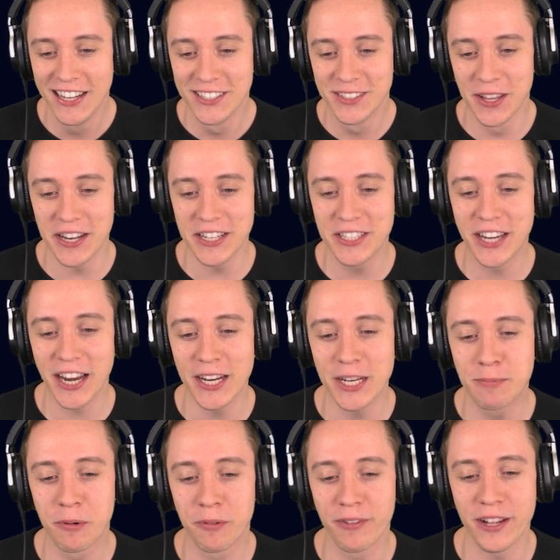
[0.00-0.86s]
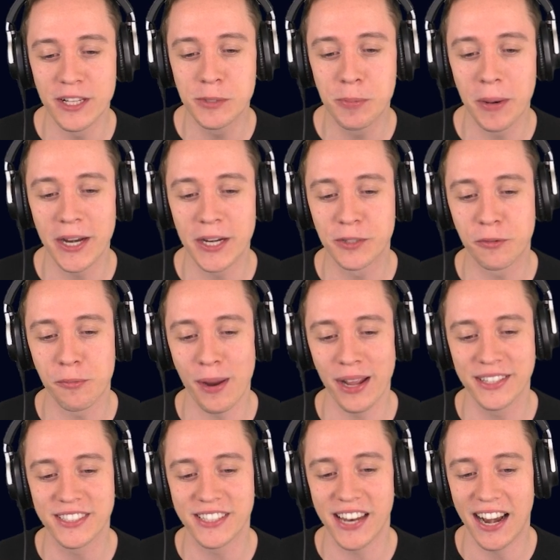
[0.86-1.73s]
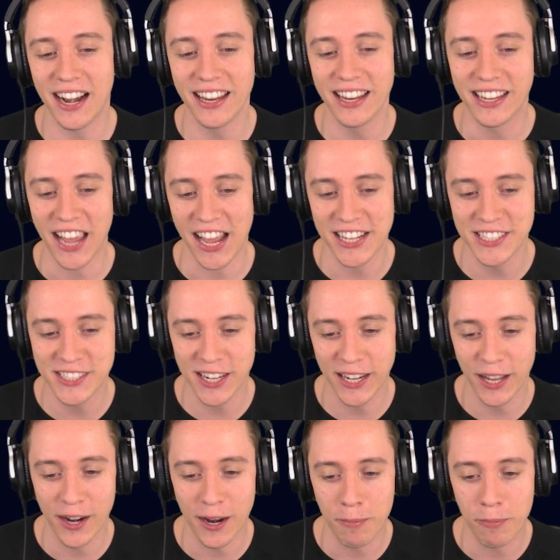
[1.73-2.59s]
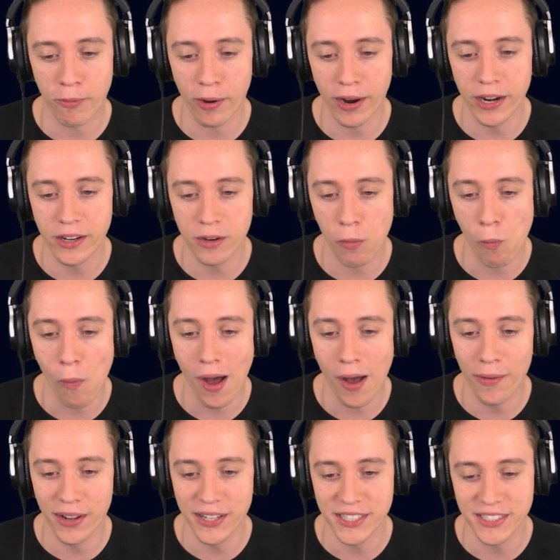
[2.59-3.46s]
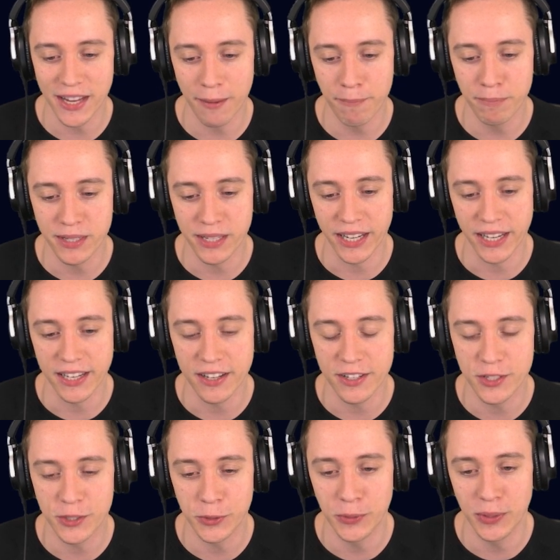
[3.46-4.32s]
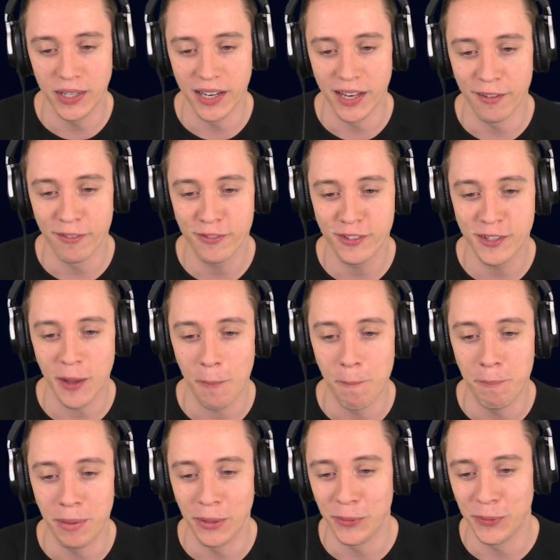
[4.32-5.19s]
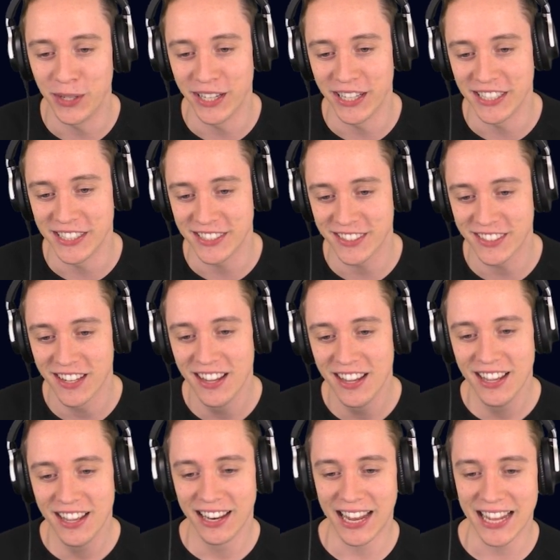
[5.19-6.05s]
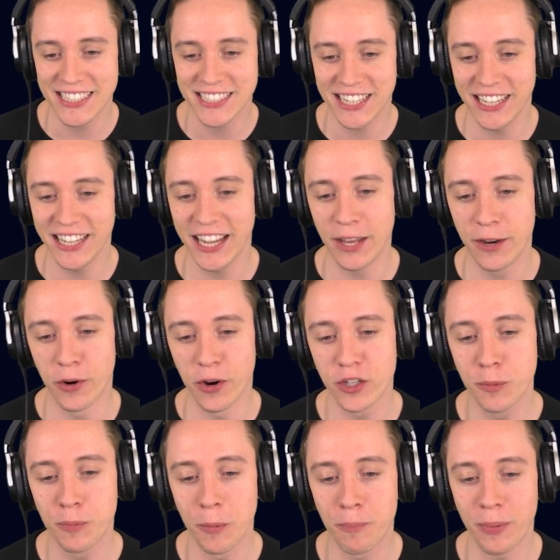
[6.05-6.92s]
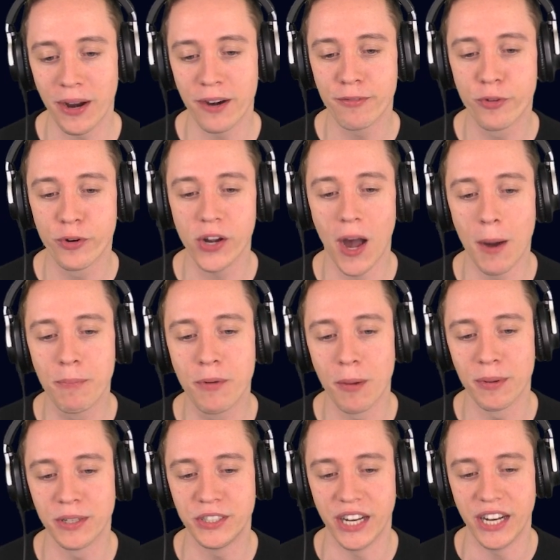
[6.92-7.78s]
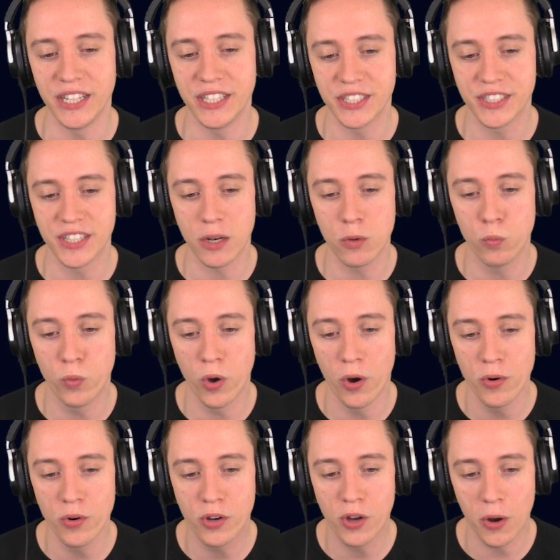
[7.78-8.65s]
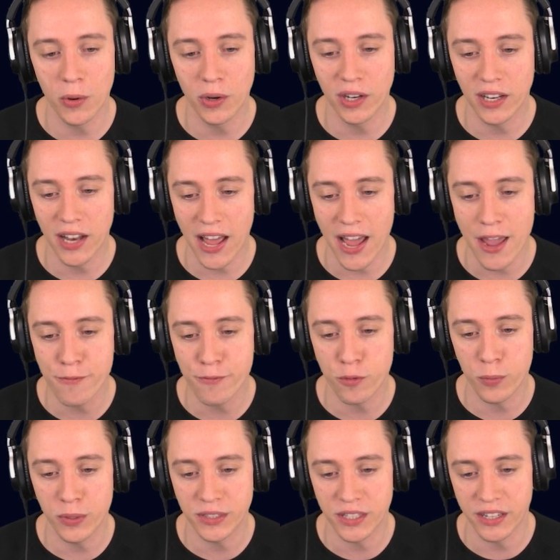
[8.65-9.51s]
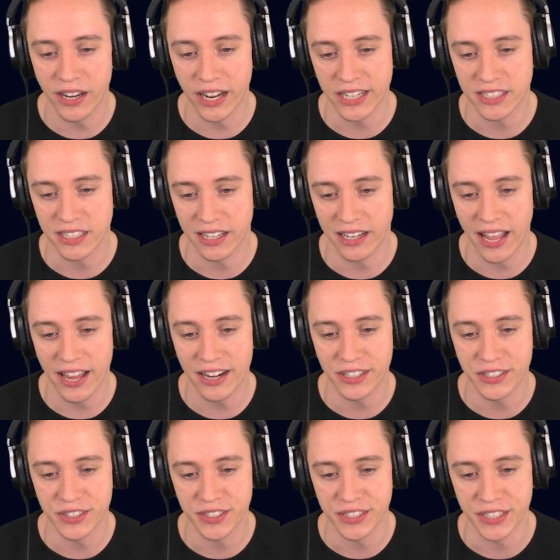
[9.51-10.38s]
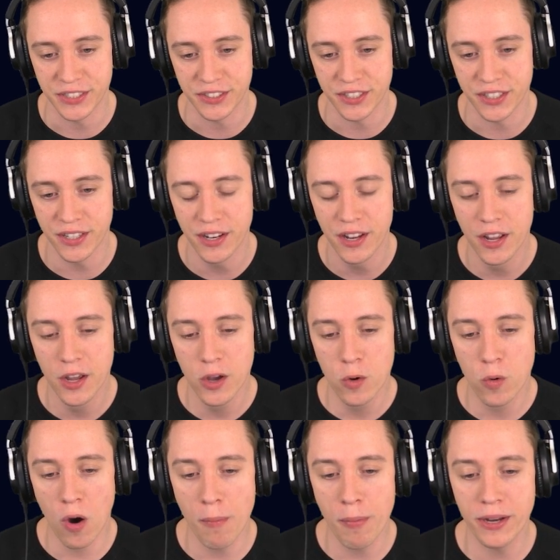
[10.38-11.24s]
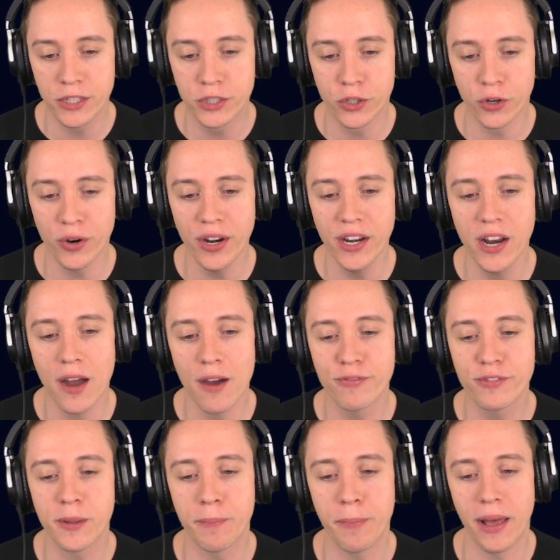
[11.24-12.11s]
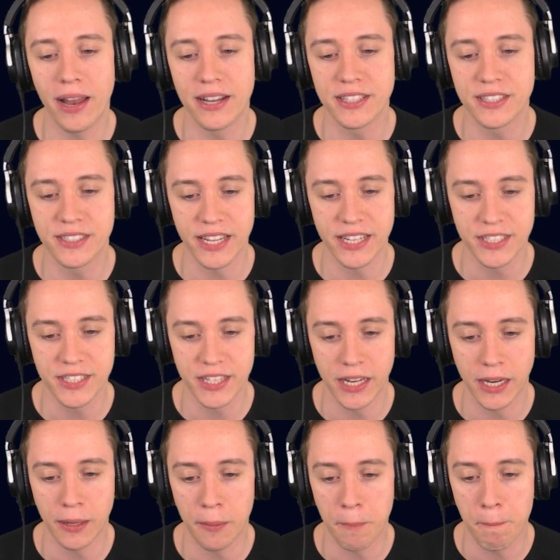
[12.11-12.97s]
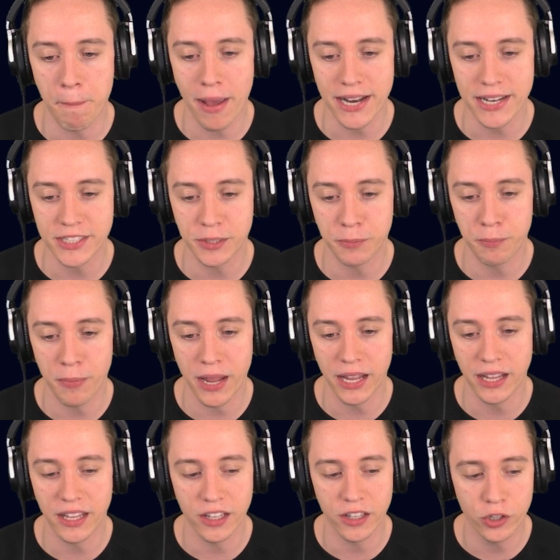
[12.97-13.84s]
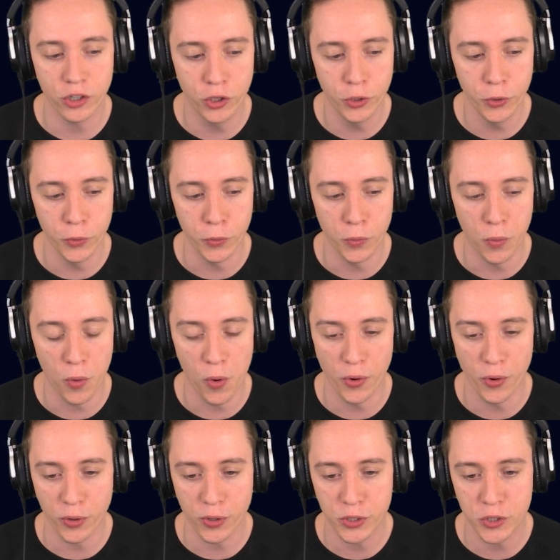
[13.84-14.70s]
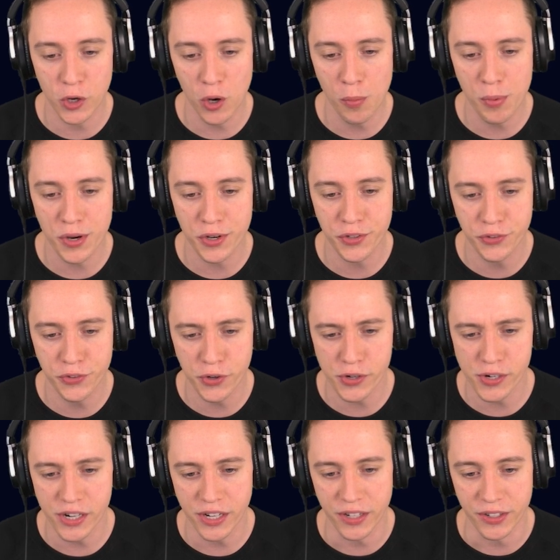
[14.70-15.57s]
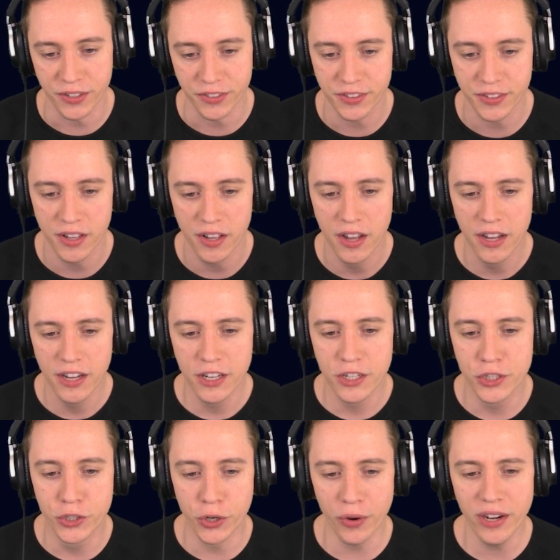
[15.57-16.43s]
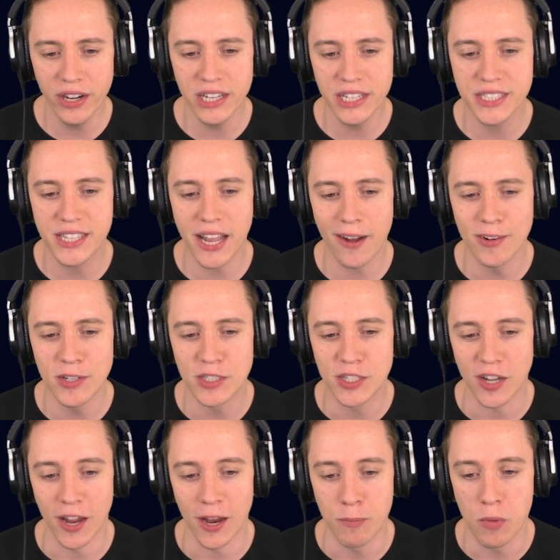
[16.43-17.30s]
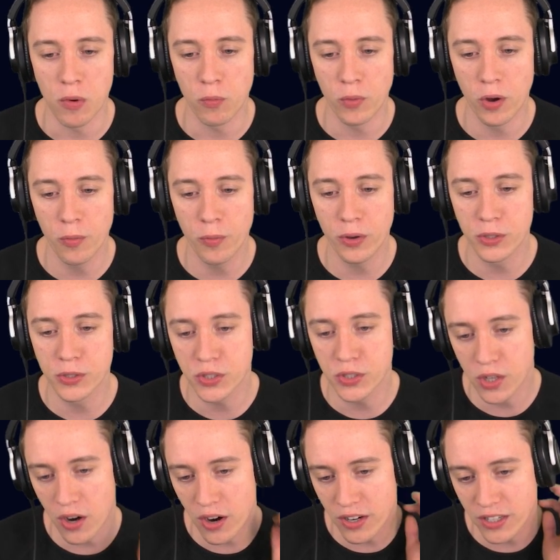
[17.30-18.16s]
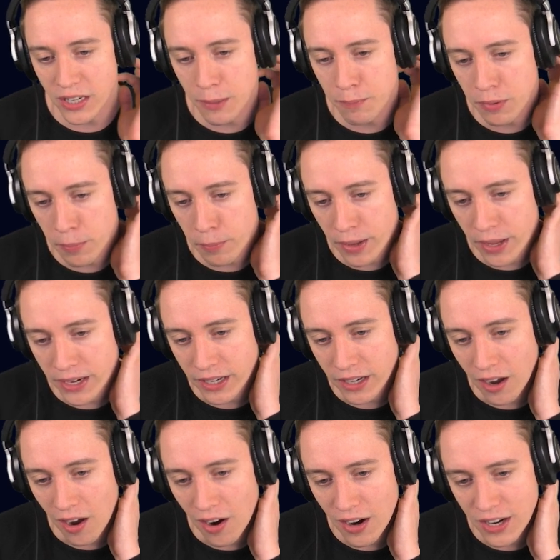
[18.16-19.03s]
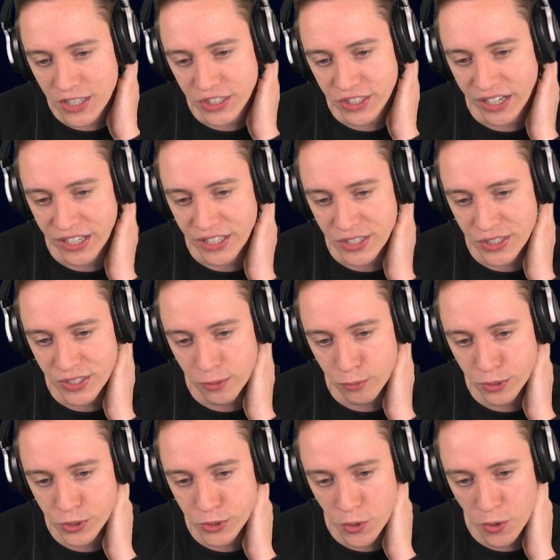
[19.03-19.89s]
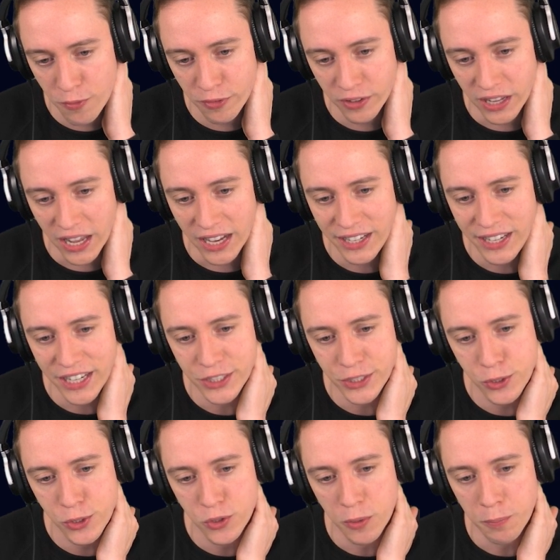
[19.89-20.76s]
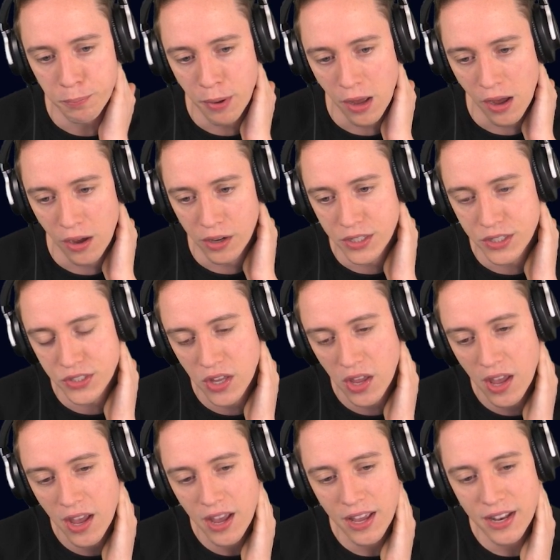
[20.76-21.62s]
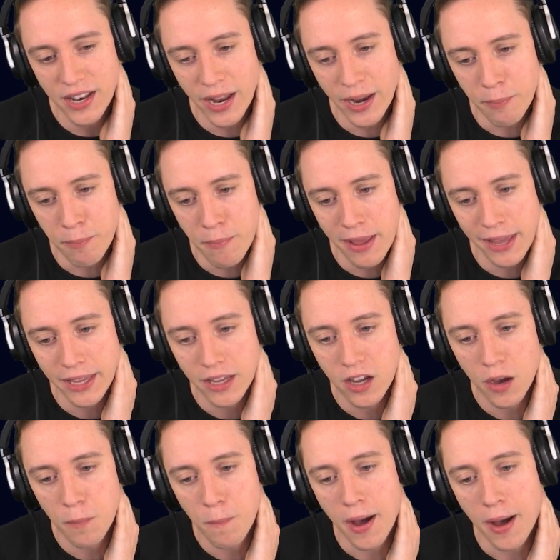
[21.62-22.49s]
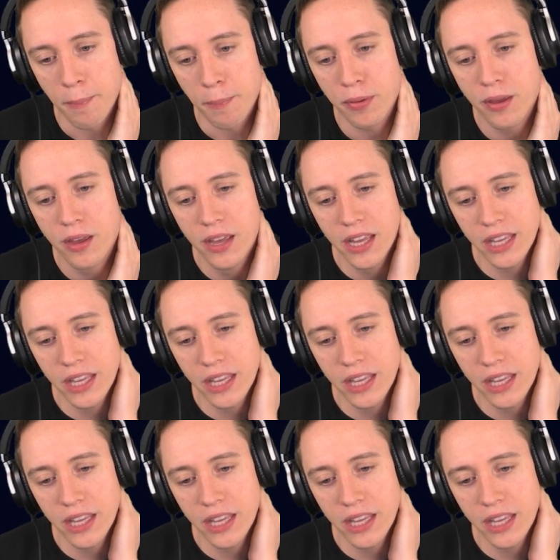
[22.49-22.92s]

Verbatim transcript: So this change prevents players from accidentally canceling an upgrade while attempting to lift buildings. Lastly, in order to prepare for the upcoming changes that will go live with the next ladder season, we'll be turning off the balance testing matchmaking queue on October thirtieth. During this downtime, we will start implementing our changes and resolving any issues or bugs that may come up.